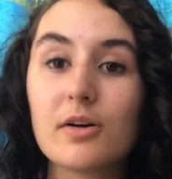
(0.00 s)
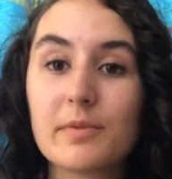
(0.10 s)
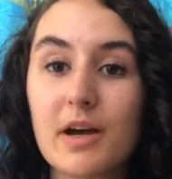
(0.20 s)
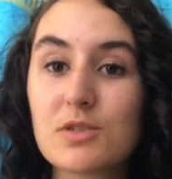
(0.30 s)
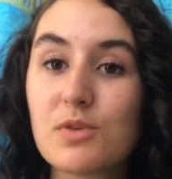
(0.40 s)

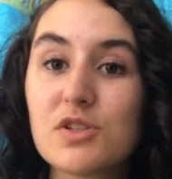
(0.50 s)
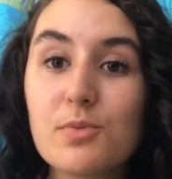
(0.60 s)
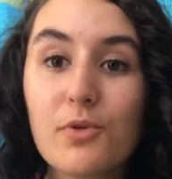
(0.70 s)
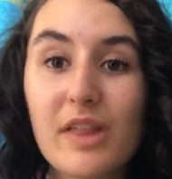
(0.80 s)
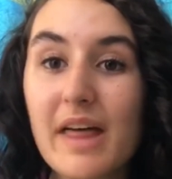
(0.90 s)
Because once you
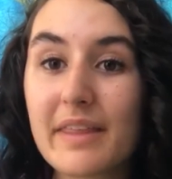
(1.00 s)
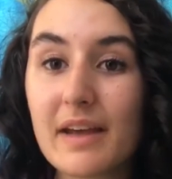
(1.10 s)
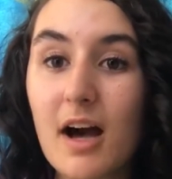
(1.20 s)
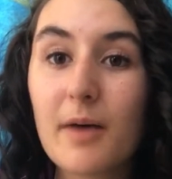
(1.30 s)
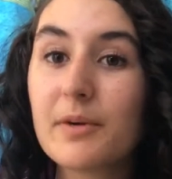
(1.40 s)
pull that
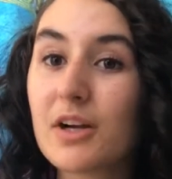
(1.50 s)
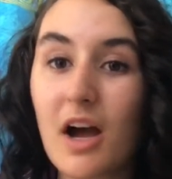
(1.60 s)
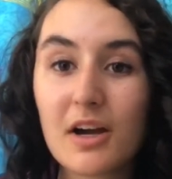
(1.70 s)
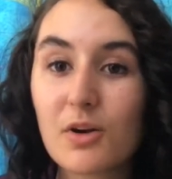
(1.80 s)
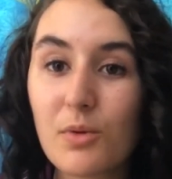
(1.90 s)
thing up, you're
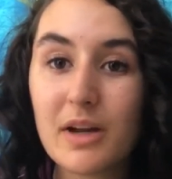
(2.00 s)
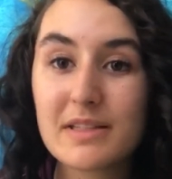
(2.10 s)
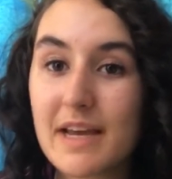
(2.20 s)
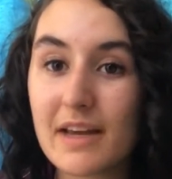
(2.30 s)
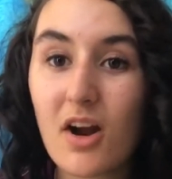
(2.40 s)
not going to want to
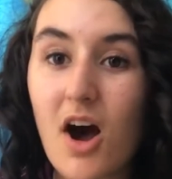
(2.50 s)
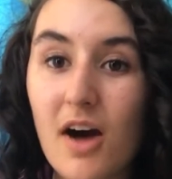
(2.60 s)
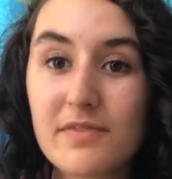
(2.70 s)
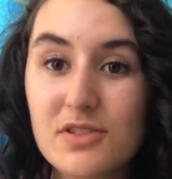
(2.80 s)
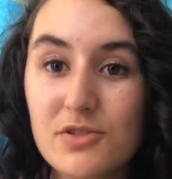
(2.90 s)
take it
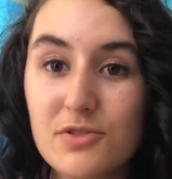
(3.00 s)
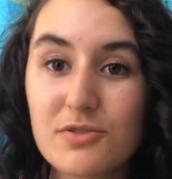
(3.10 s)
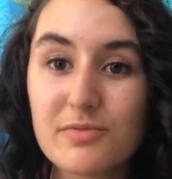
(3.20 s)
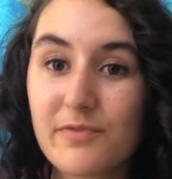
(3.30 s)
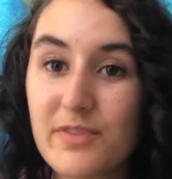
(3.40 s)
off
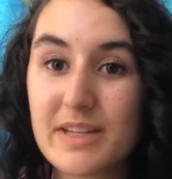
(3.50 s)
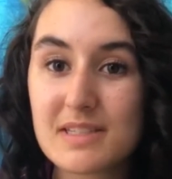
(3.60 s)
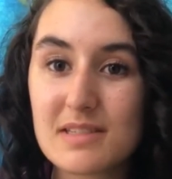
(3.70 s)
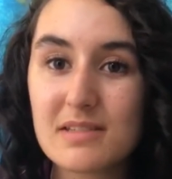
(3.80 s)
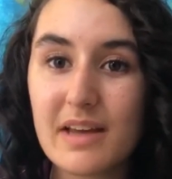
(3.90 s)
to
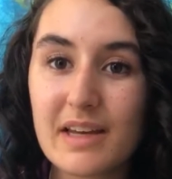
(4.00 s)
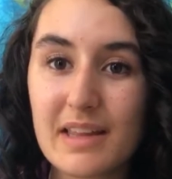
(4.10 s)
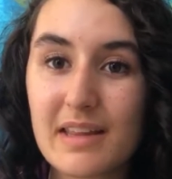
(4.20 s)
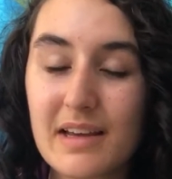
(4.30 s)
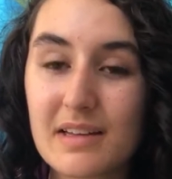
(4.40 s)
fix
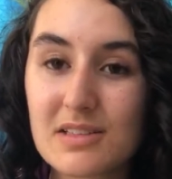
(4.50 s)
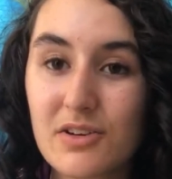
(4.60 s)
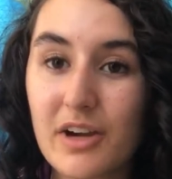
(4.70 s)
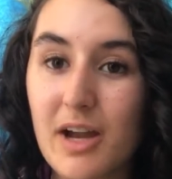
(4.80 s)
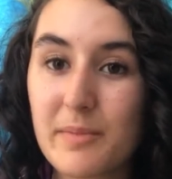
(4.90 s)
anything. So
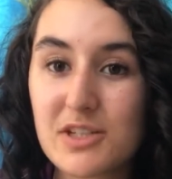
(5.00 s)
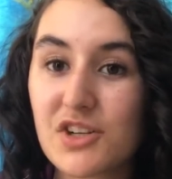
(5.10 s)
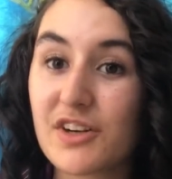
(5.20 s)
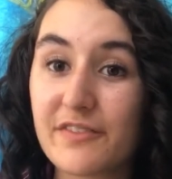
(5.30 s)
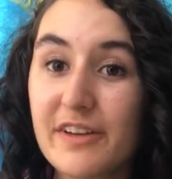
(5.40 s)
you got to make
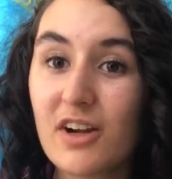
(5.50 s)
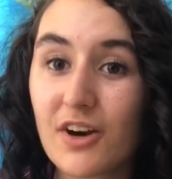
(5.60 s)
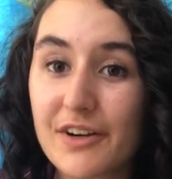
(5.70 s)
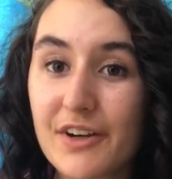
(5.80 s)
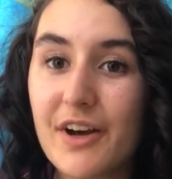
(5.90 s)
sure your feet
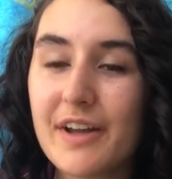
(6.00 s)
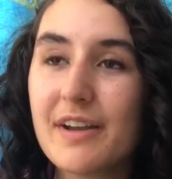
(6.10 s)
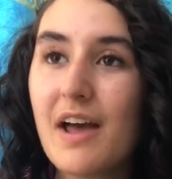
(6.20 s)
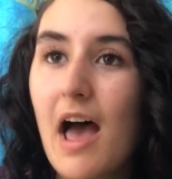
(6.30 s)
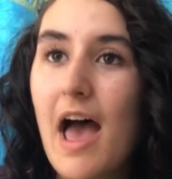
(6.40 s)
are good.
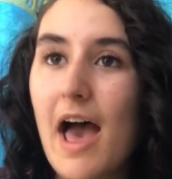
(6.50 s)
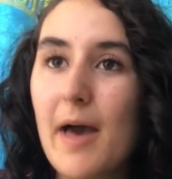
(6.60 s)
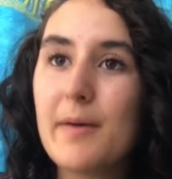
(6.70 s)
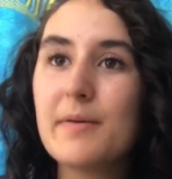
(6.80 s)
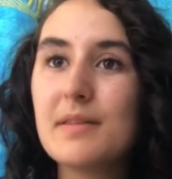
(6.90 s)

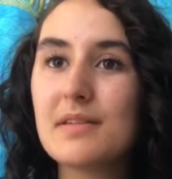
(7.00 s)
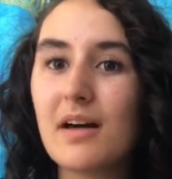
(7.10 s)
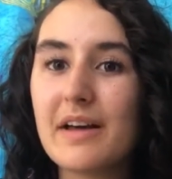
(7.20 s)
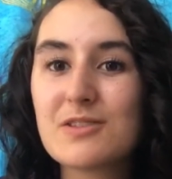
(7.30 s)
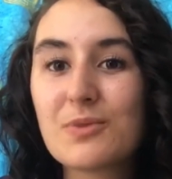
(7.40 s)
And
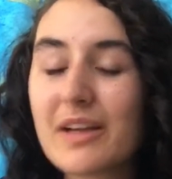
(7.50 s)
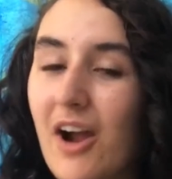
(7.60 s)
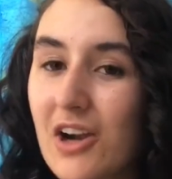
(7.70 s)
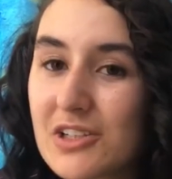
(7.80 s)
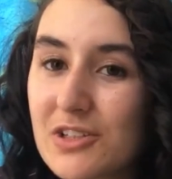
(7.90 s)
it's really
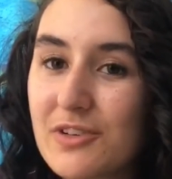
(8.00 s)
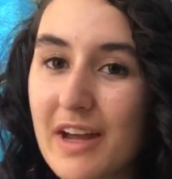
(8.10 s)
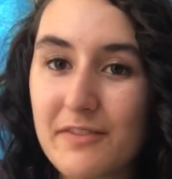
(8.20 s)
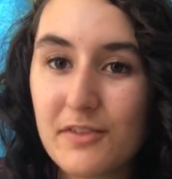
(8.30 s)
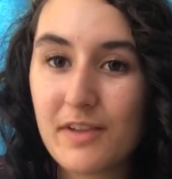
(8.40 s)
hard to do
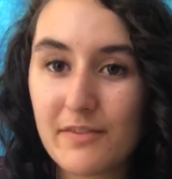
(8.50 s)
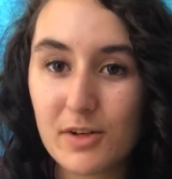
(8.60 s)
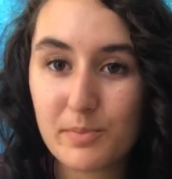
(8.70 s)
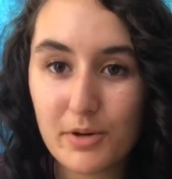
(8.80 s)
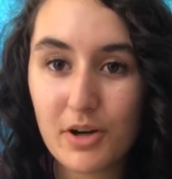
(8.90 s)
that if you've
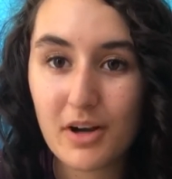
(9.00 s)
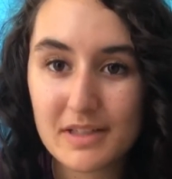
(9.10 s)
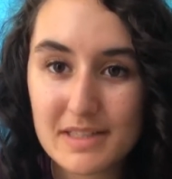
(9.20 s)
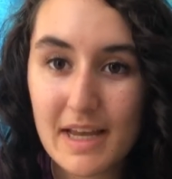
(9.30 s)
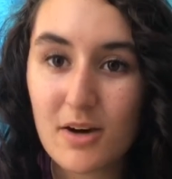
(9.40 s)
never put on
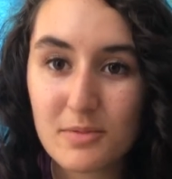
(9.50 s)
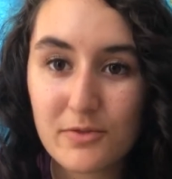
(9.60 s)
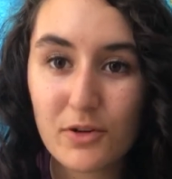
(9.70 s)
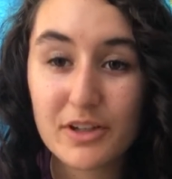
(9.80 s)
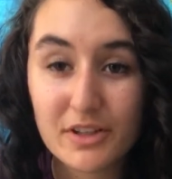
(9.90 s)
a tail
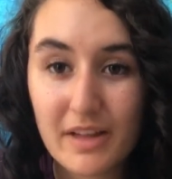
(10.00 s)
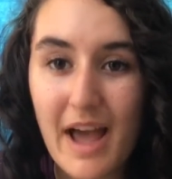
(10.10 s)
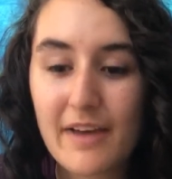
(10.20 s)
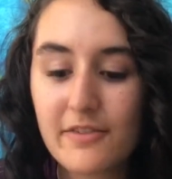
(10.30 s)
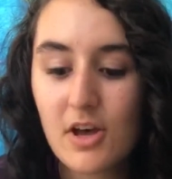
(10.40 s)
before in your
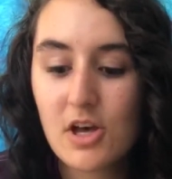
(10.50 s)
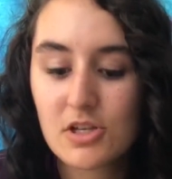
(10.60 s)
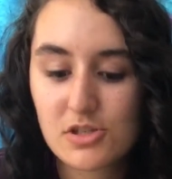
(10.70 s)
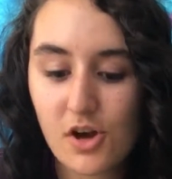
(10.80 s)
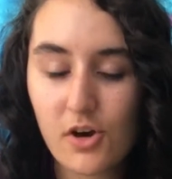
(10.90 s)
life.
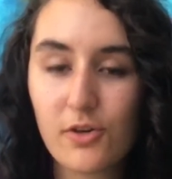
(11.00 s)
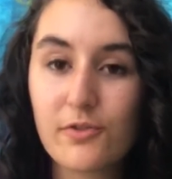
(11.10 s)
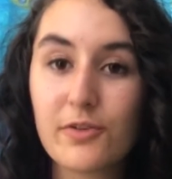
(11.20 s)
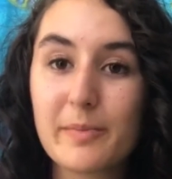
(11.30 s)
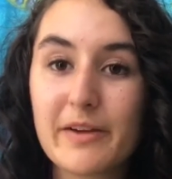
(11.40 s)
So
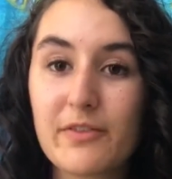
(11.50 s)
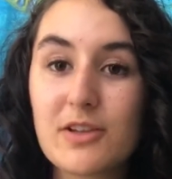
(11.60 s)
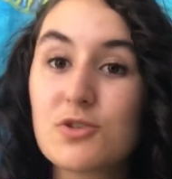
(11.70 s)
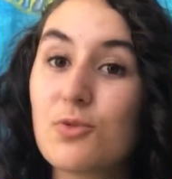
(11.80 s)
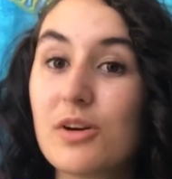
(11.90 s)
for my
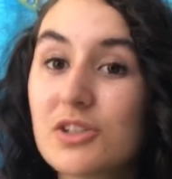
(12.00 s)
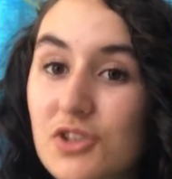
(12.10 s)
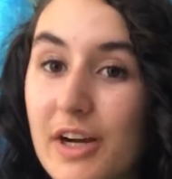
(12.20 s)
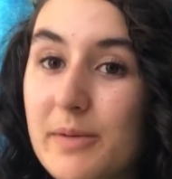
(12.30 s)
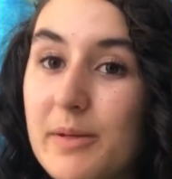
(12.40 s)
friends who want to
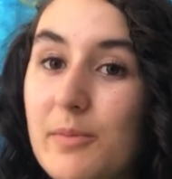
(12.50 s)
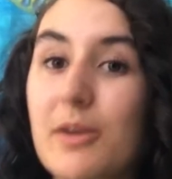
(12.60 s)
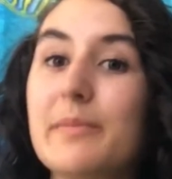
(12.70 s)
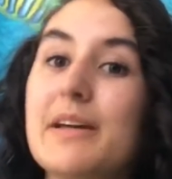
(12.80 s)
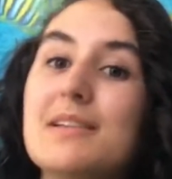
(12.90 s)
try to be
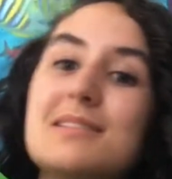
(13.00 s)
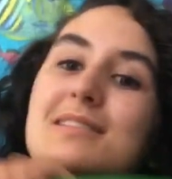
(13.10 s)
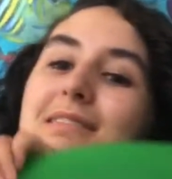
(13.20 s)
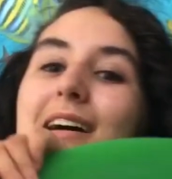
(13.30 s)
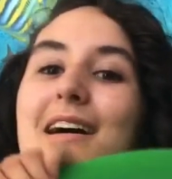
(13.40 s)

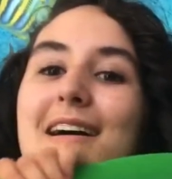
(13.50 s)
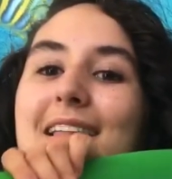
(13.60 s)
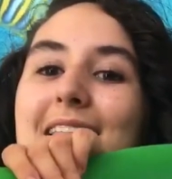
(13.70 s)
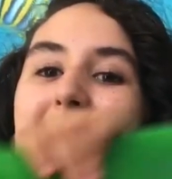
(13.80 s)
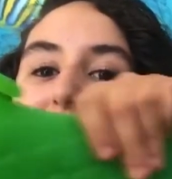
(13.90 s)
mermaids,
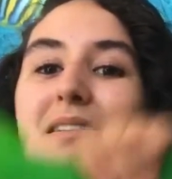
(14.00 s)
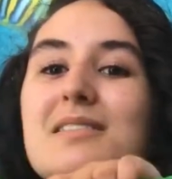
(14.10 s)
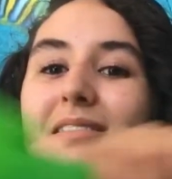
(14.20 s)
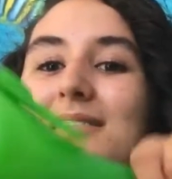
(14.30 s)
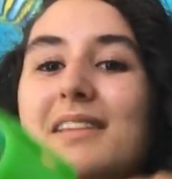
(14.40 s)
they
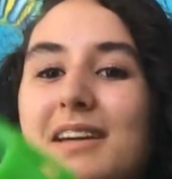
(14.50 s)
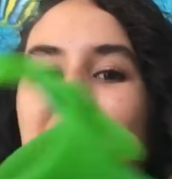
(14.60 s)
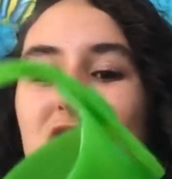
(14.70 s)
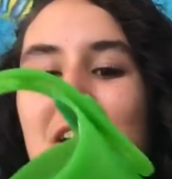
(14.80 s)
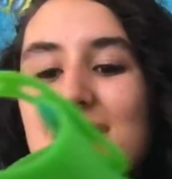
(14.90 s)
can
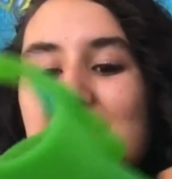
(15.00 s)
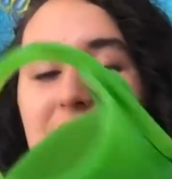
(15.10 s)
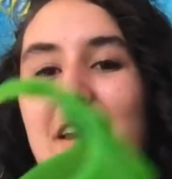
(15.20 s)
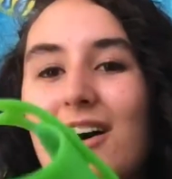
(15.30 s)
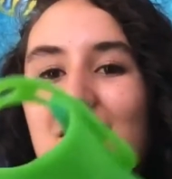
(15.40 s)
try this
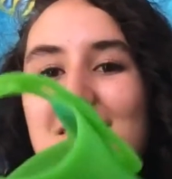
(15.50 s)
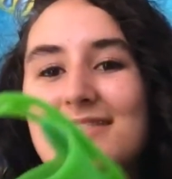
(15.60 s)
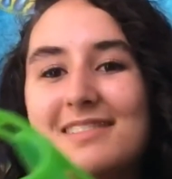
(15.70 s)
fin out.